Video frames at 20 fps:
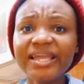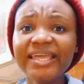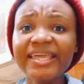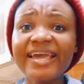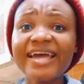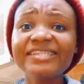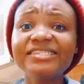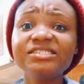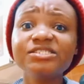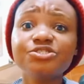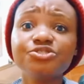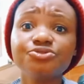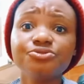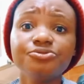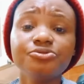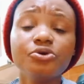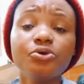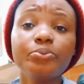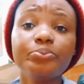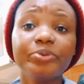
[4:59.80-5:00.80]
getting to
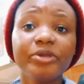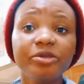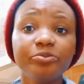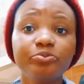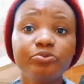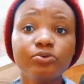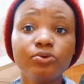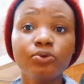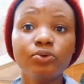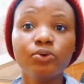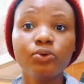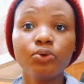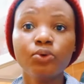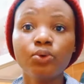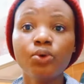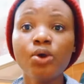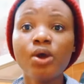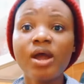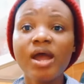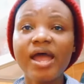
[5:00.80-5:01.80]
know
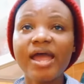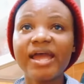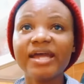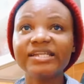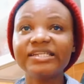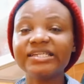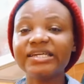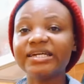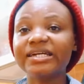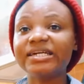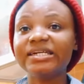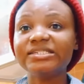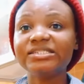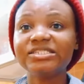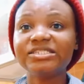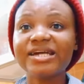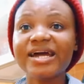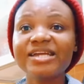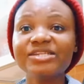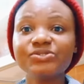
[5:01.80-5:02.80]
people and
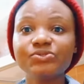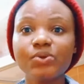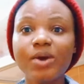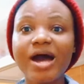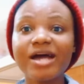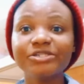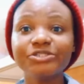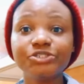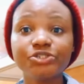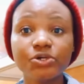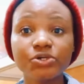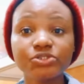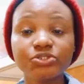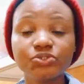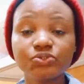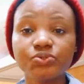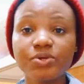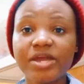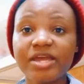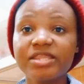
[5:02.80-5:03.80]
try to
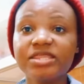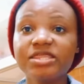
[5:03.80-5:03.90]
adjust to a